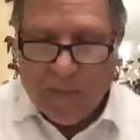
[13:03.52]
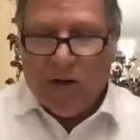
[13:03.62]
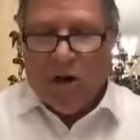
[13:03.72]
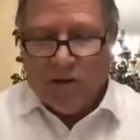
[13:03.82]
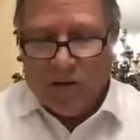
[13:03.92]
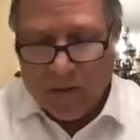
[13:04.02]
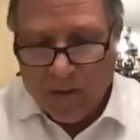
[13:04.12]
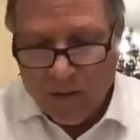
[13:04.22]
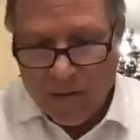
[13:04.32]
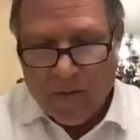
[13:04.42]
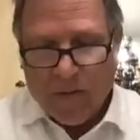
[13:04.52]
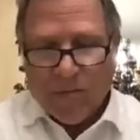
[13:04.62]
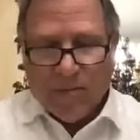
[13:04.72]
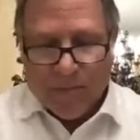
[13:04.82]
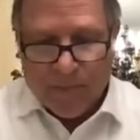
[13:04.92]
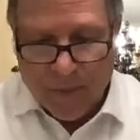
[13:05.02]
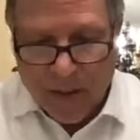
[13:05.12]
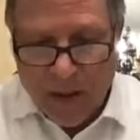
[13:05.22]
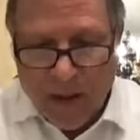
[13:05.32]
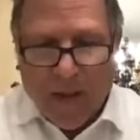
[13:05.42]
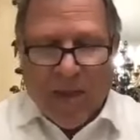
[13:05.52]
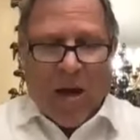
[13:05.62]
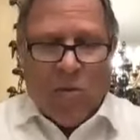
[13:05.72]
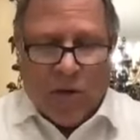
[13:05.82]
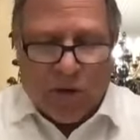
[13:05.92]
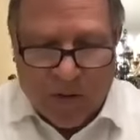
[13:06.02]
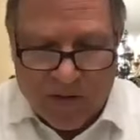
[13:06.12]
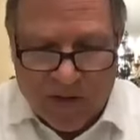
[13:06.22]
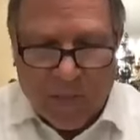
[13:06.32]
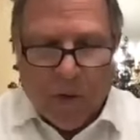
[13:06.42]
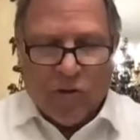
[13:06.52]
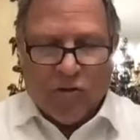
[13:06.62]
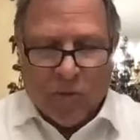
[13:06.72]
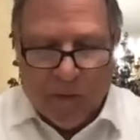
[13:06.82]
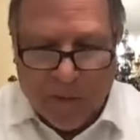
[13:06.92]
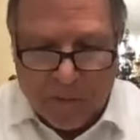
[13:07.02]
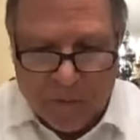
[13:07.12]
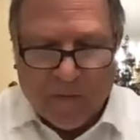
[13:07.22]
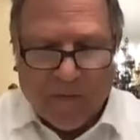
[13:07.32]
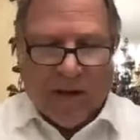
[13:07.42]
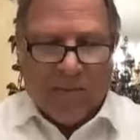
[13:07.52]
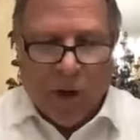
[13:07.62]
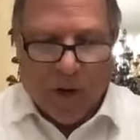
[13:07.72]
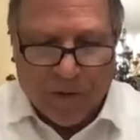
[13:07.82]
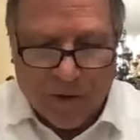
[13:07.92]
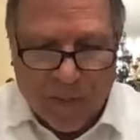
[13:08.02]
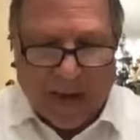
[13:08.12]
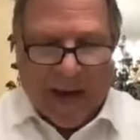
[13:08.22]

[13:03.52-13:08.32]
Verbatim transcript: by Nazir that which we said most im naflot